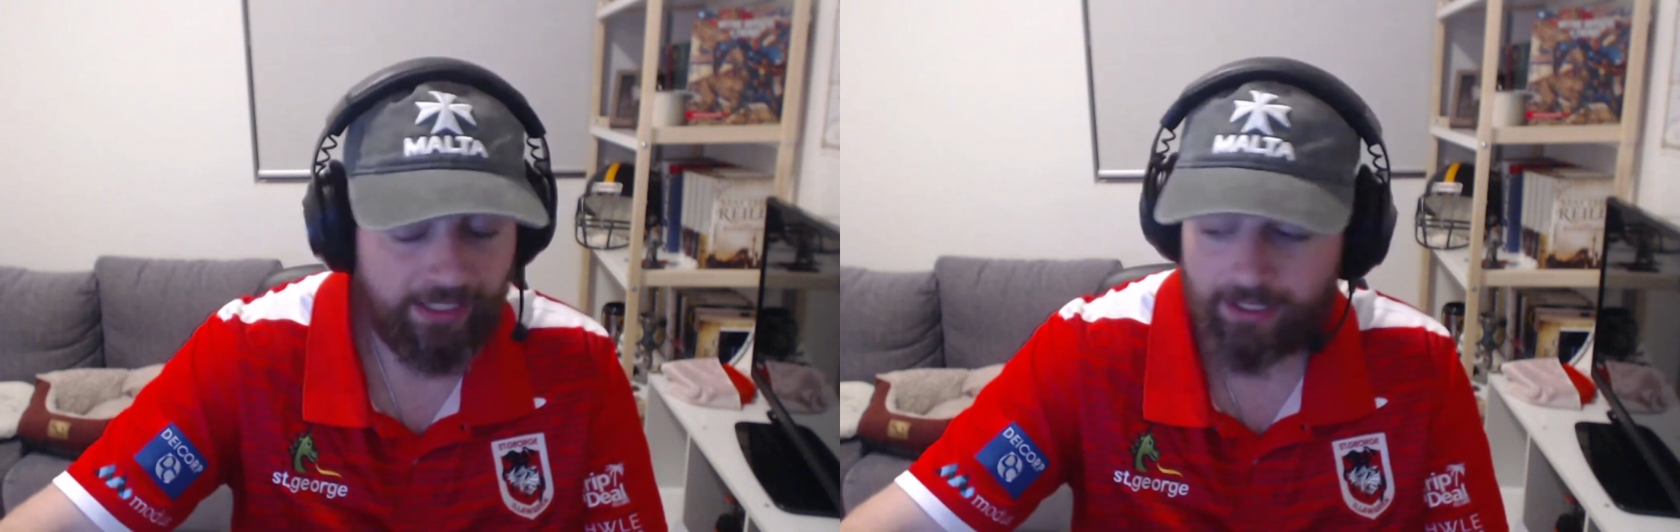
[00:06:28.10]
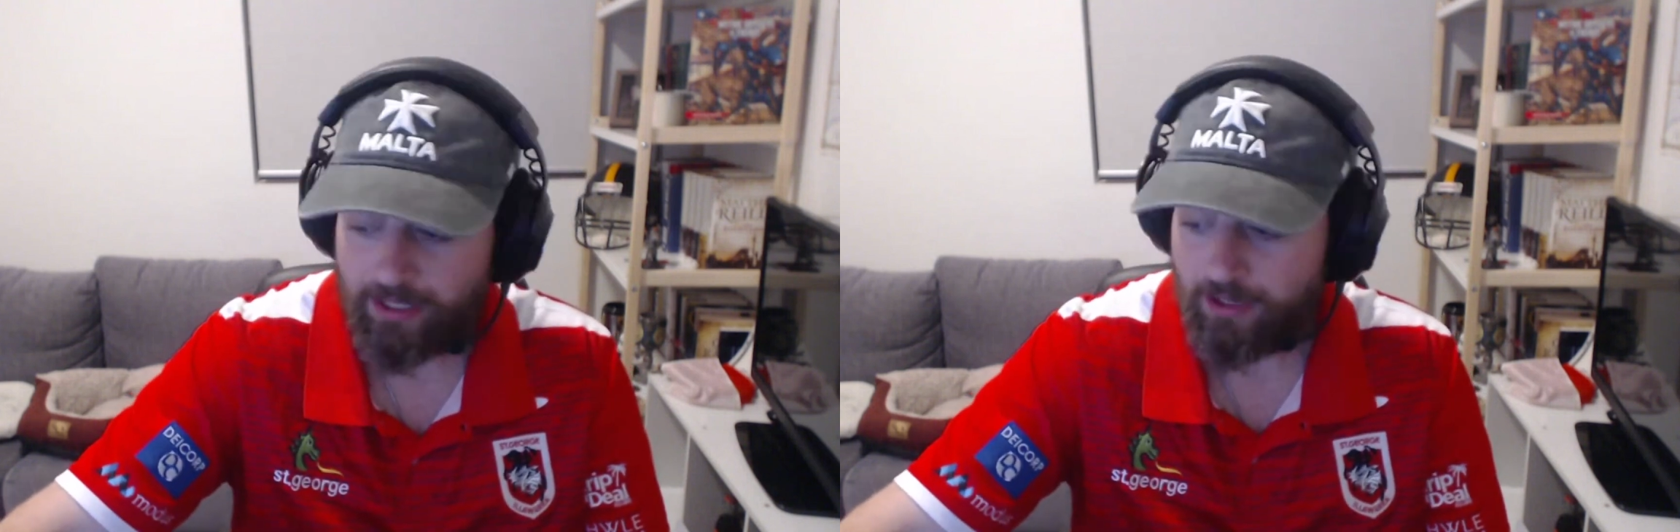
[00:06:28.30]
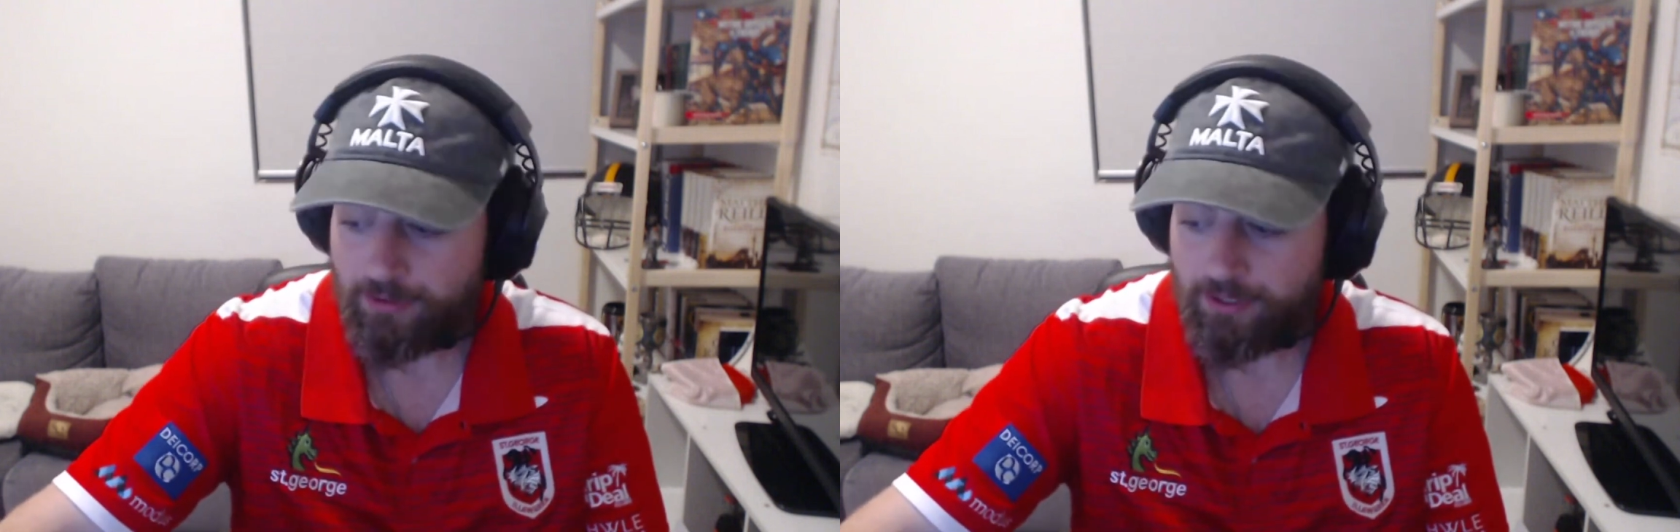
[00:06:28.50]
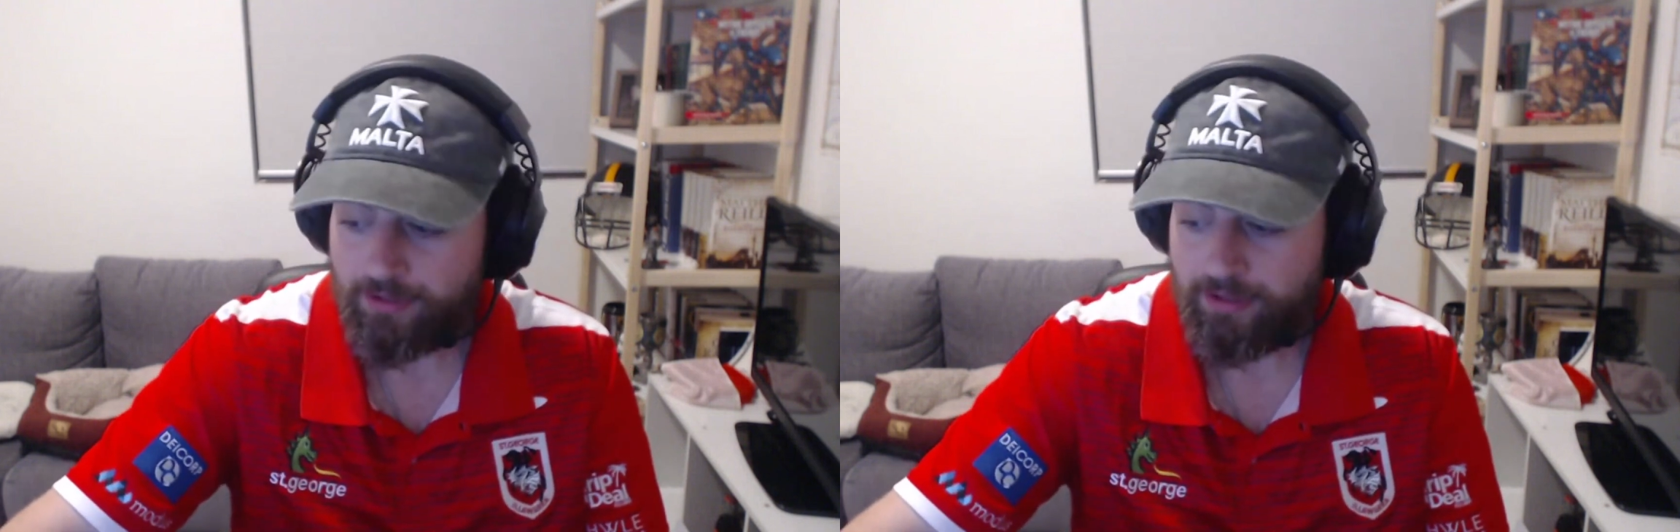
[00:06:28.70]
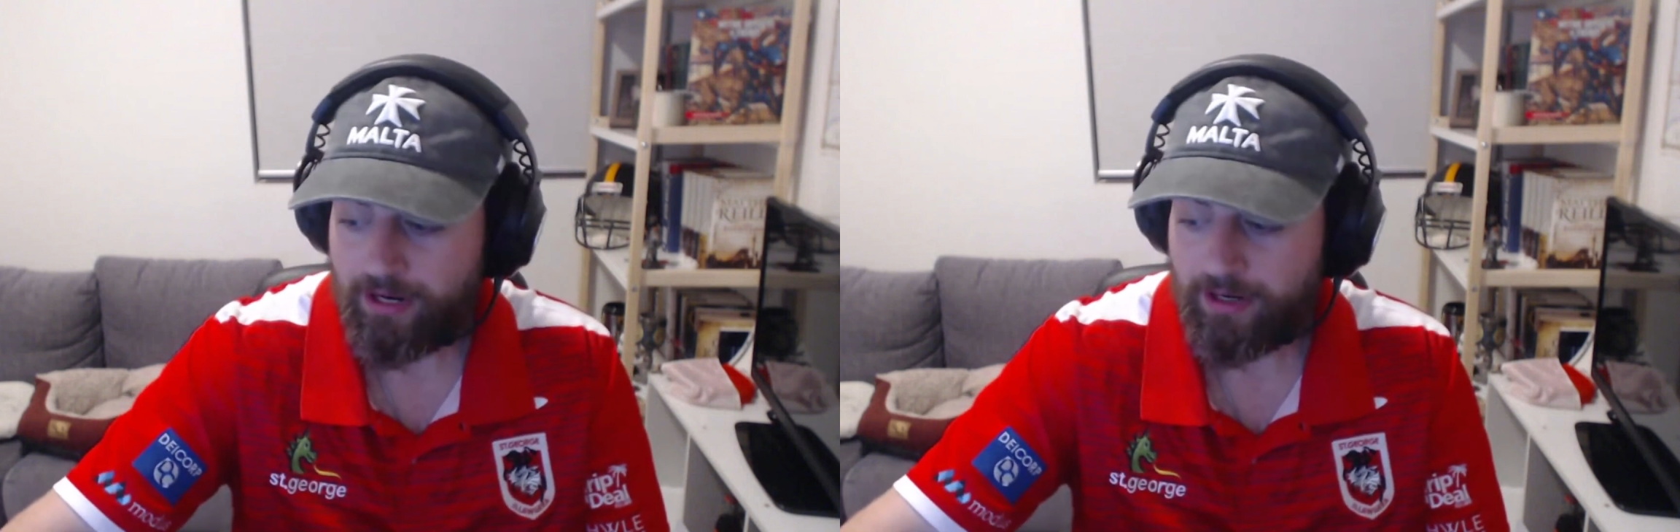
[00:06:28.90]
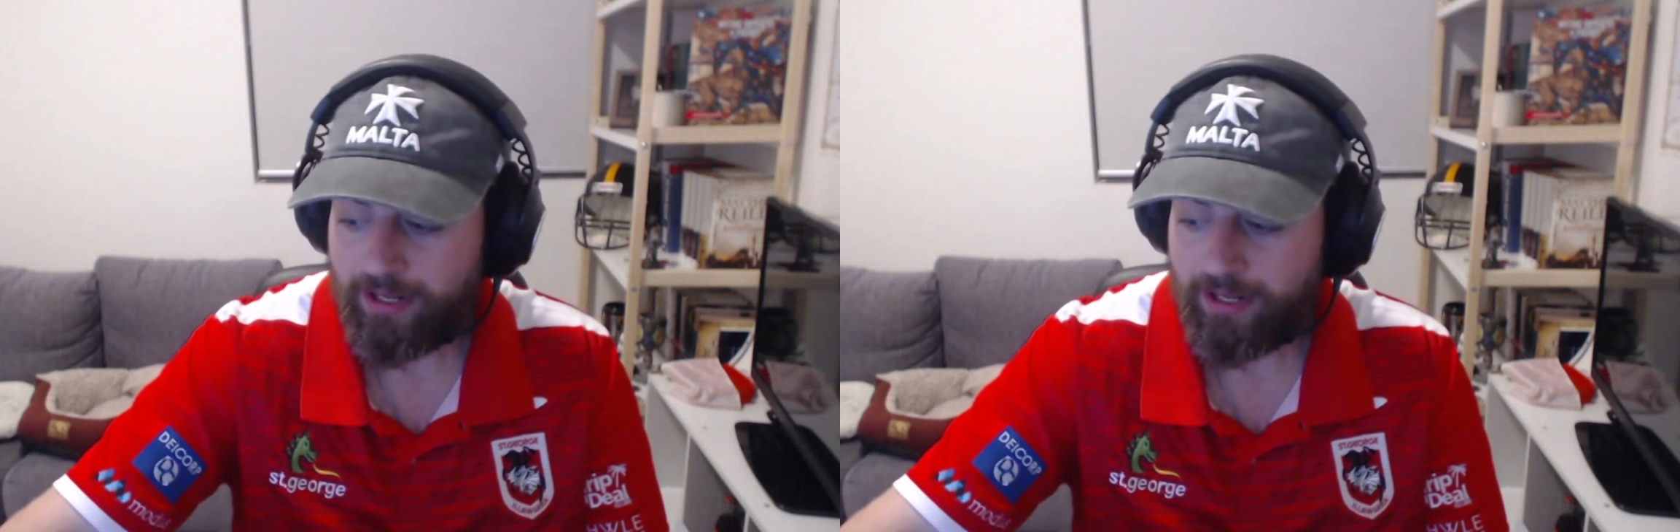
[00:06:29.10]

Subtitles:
would have said, okay,